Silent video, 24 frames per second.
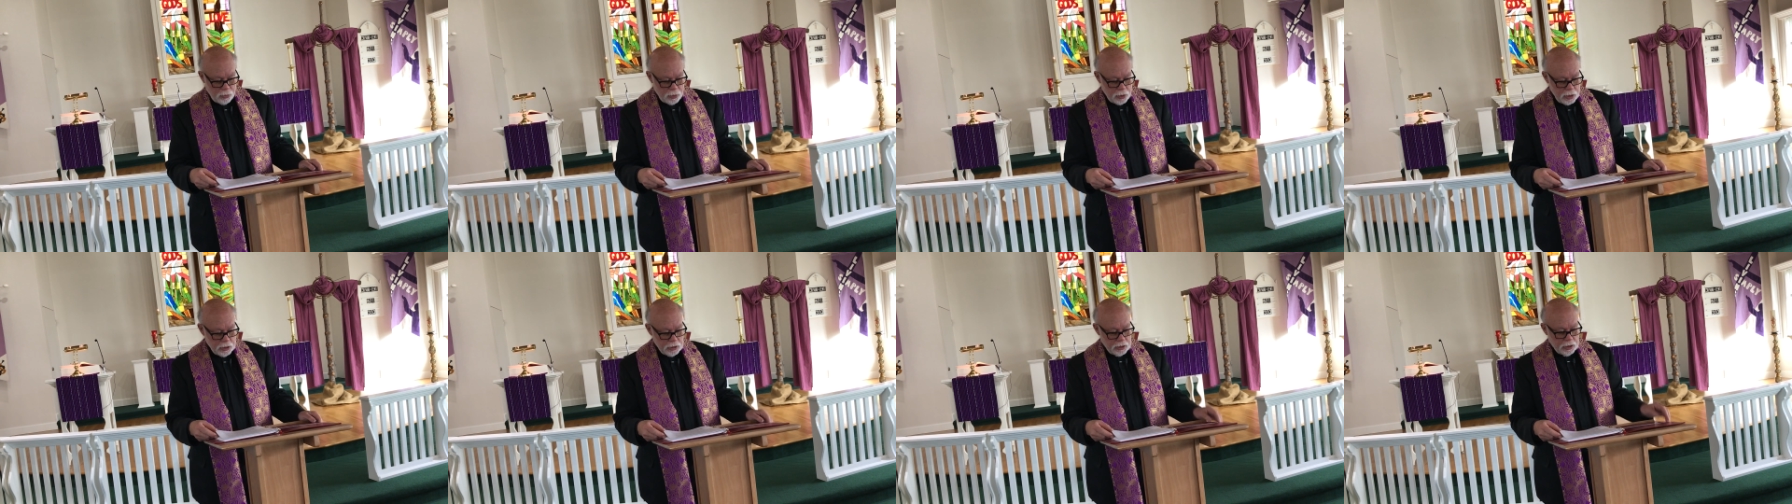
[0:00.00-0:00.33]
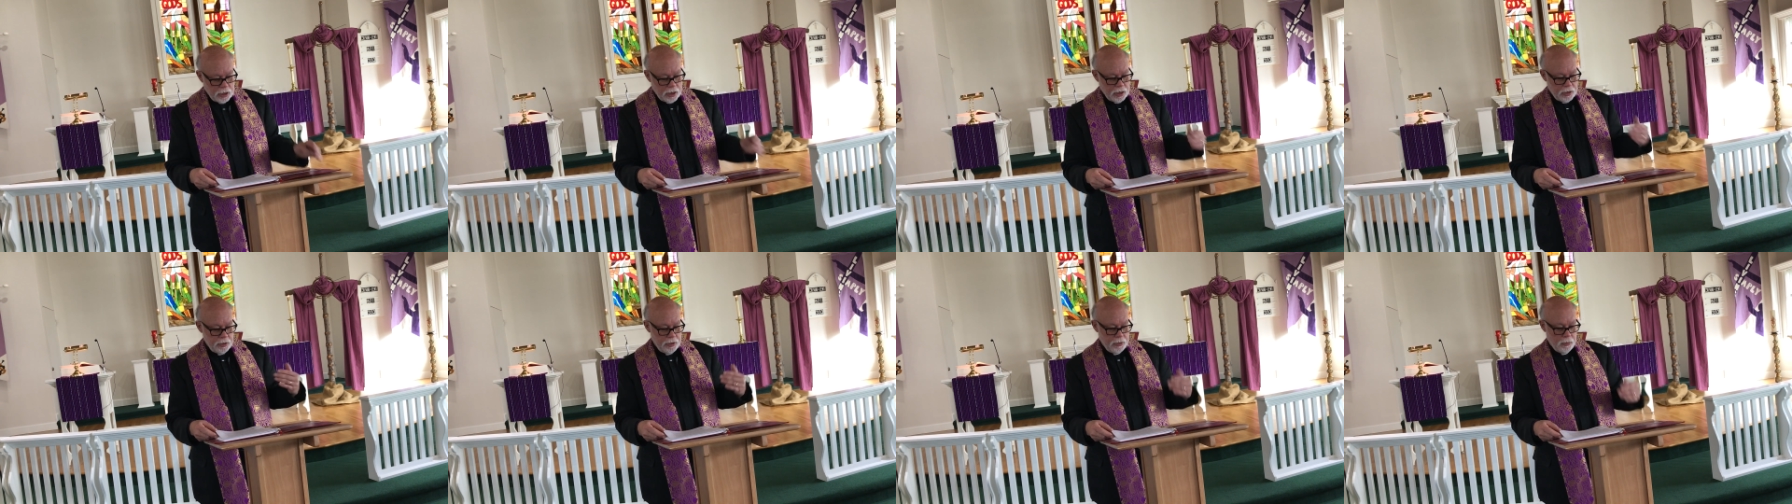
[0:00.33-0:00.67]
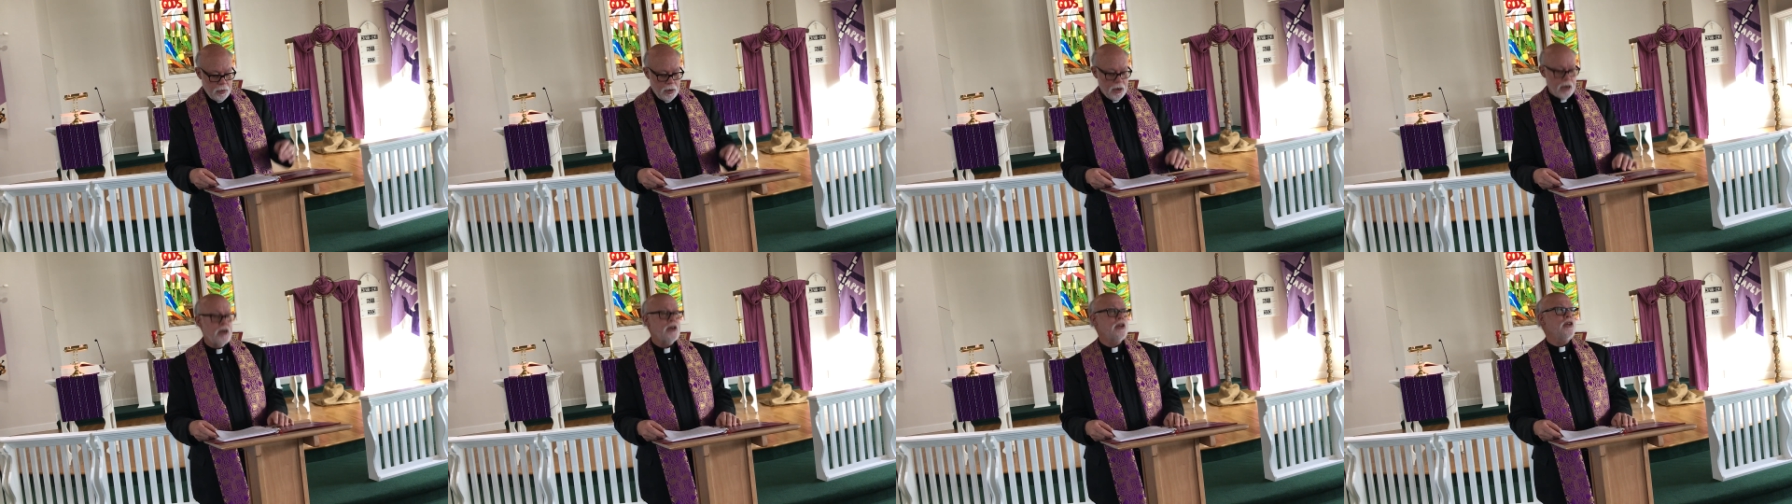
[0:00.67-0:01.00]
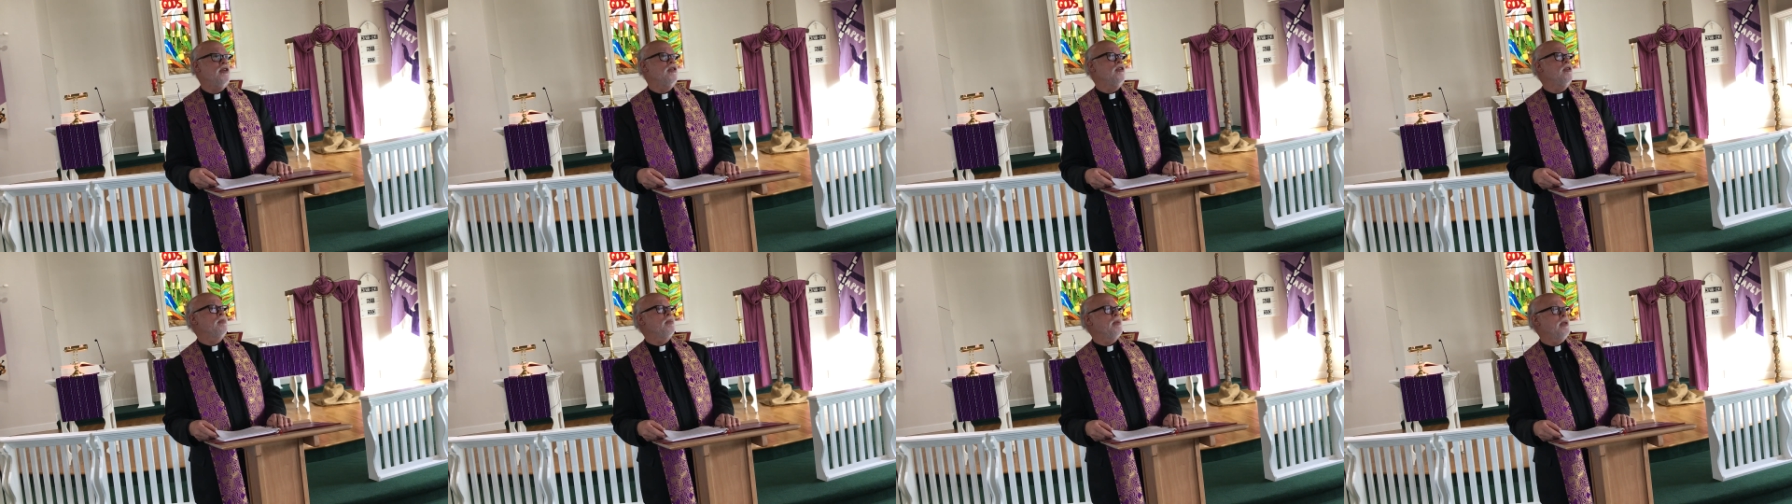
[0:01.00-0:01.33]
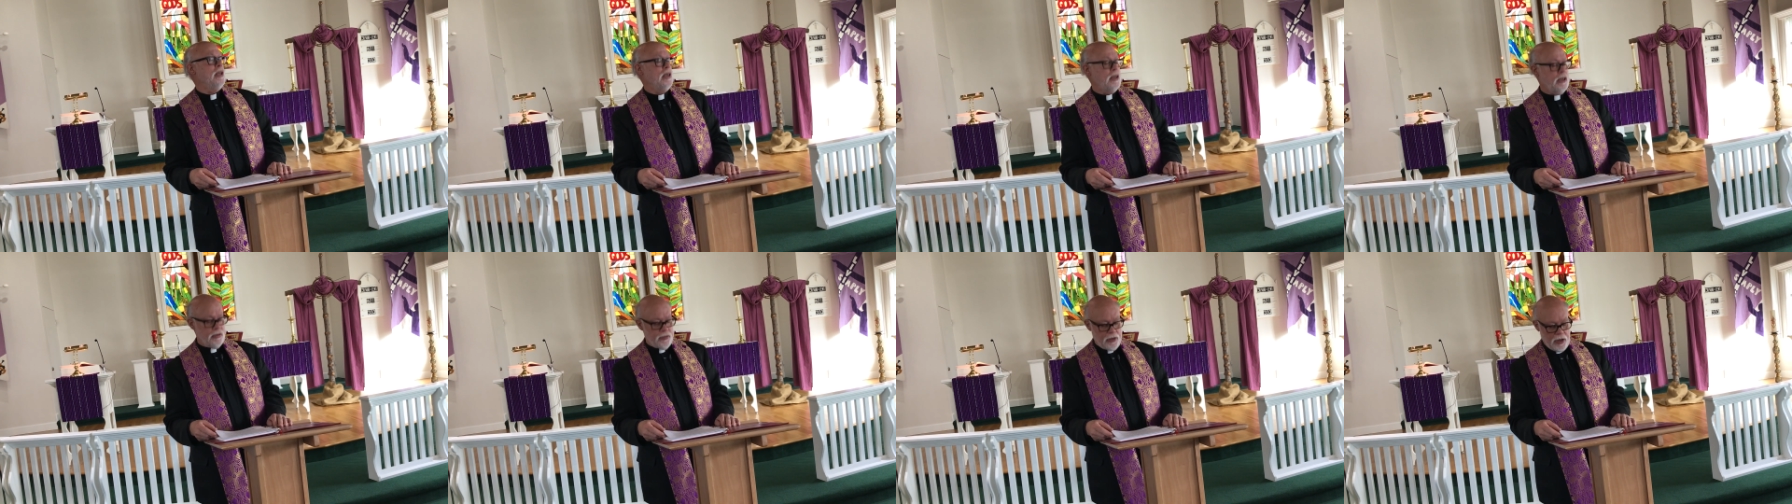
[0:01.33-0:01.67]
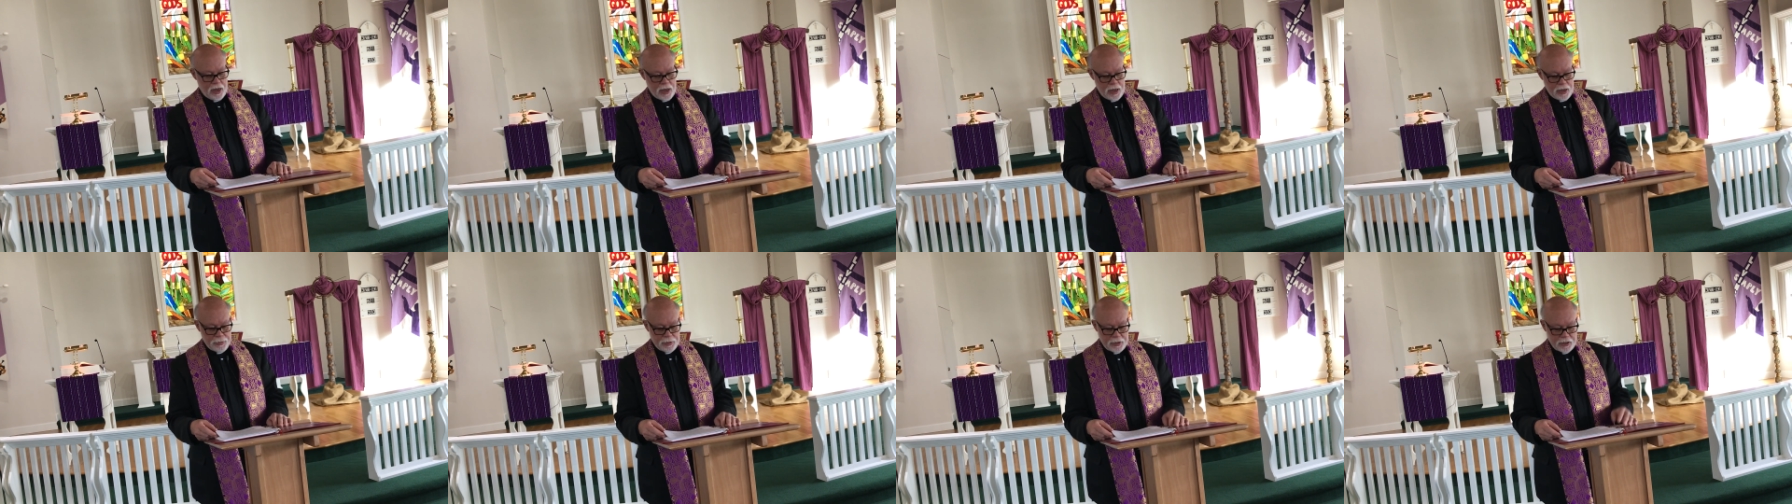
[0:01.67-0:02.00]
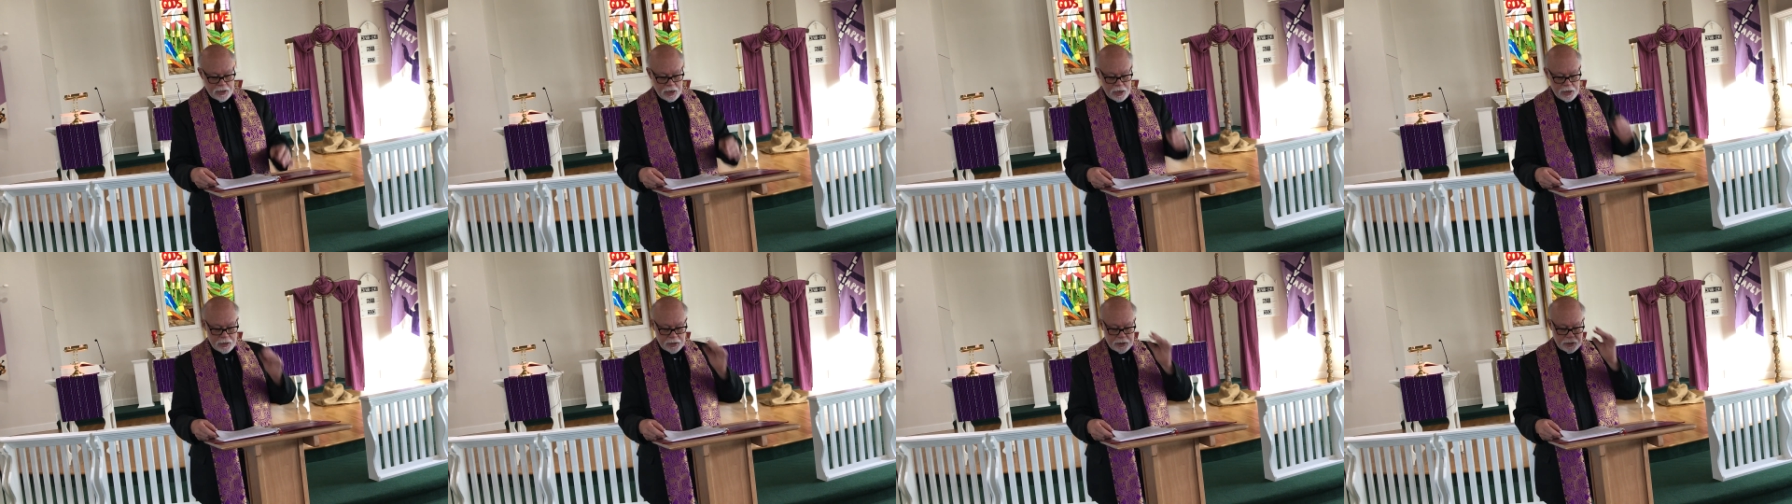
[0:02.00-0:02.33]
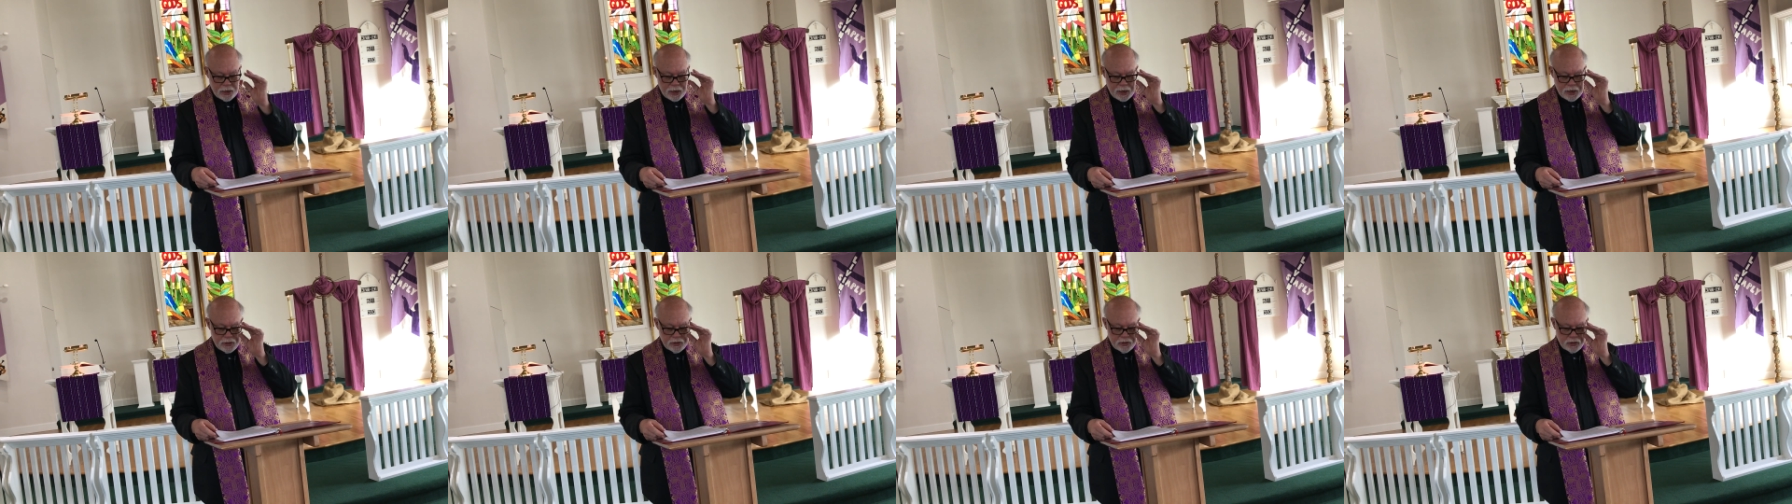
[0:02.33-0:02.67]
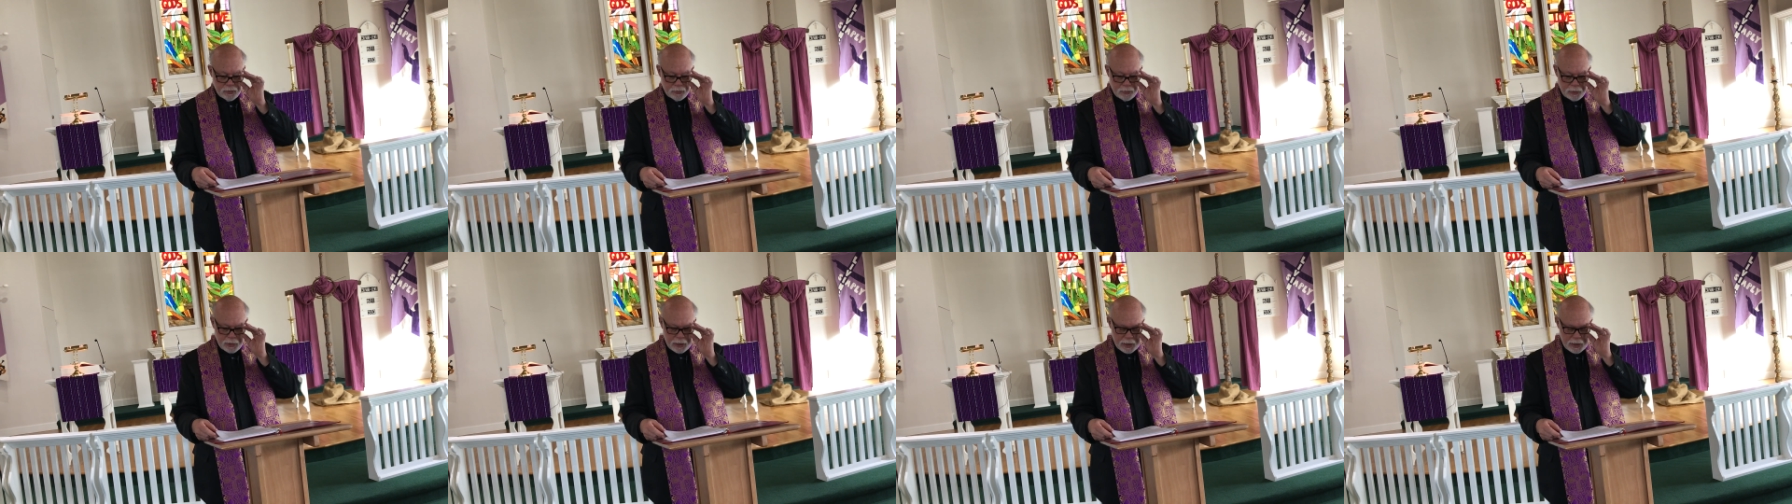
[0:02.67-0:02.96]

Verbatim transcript: wood, carry water, use plenty of hand sanitizer,